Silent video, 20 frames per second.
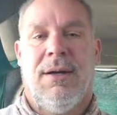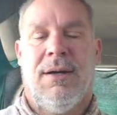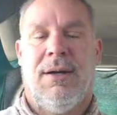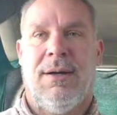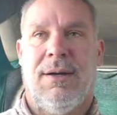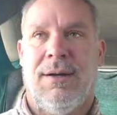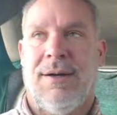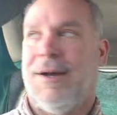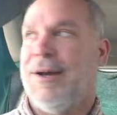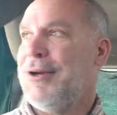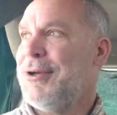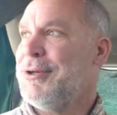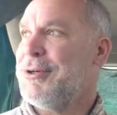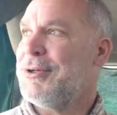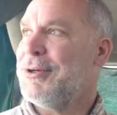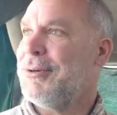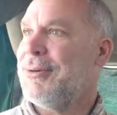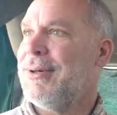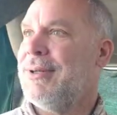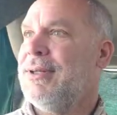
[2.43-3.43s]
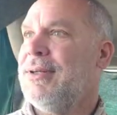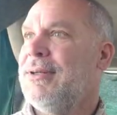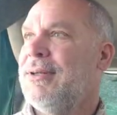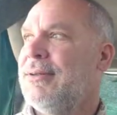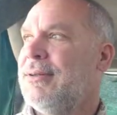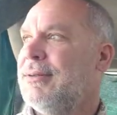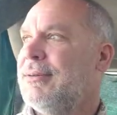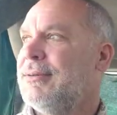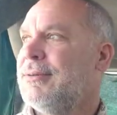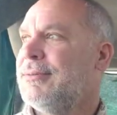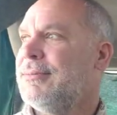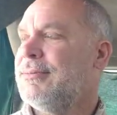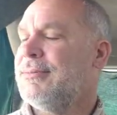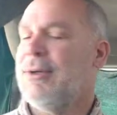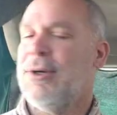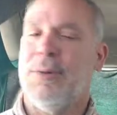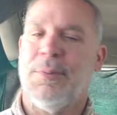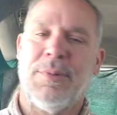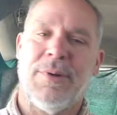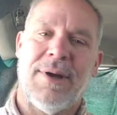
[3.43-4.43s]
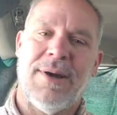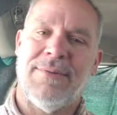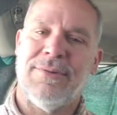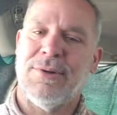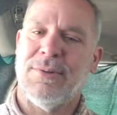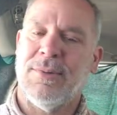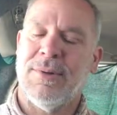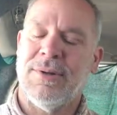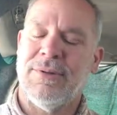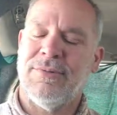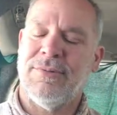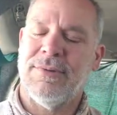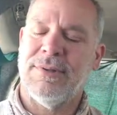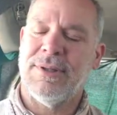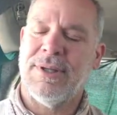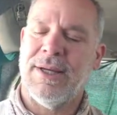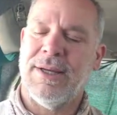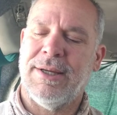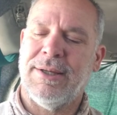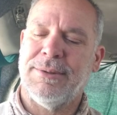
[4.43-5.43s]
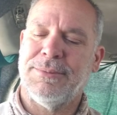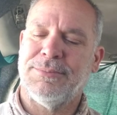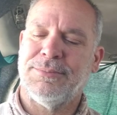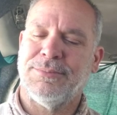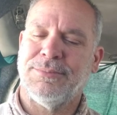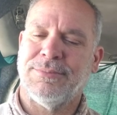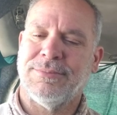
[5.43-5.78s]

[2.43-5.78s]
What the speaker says: How you doing? Hope you're having a wonderful day.